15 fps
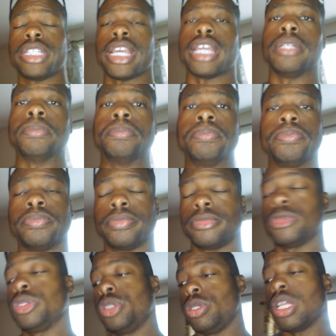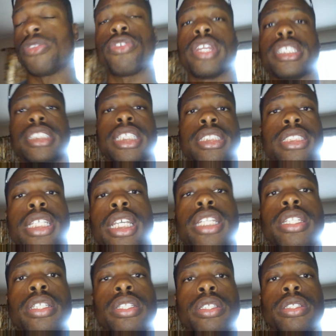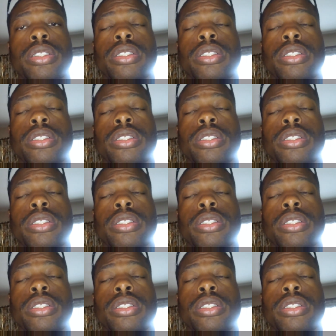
you were dead. Wish you never existed.